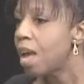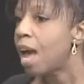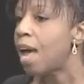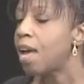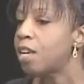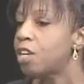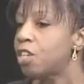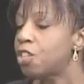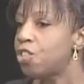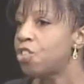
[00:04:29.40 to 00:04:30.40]
And
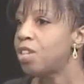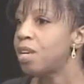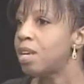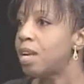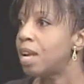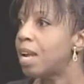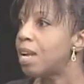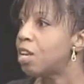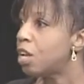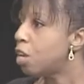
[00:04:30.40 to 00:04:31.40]
she
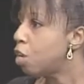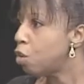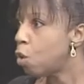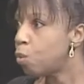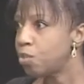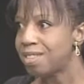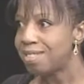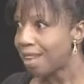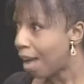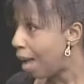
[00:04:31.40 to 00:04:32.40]
knows
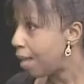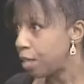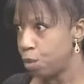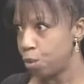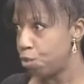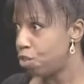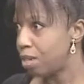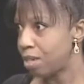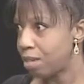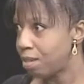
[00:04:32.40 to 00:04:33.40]
exactly who she
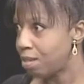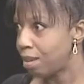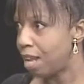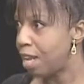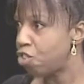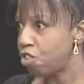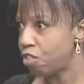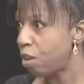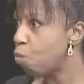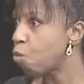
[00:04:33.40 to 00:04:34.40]
is, and it
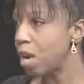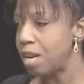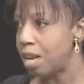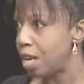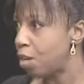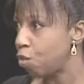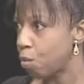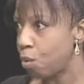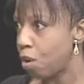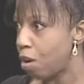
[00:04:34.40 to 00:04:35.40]
just radiated
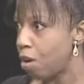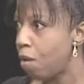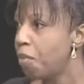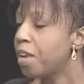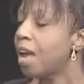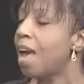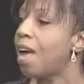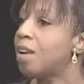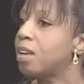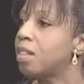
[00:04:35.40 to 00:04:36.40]
through her.
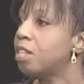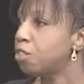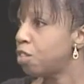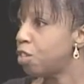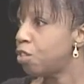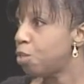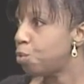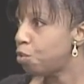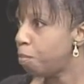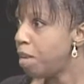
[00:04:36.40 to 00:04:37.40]
And listening to you
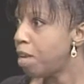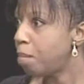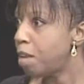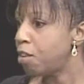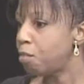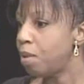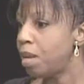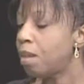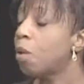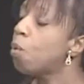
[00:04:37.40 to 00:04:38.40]
speak makes
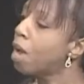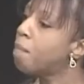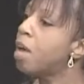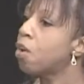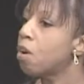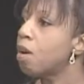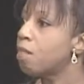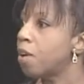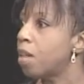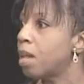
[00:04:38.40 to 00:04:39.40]
me, like when I met her, I
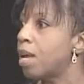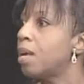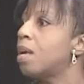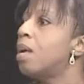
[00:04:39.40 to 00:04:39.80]
felt like,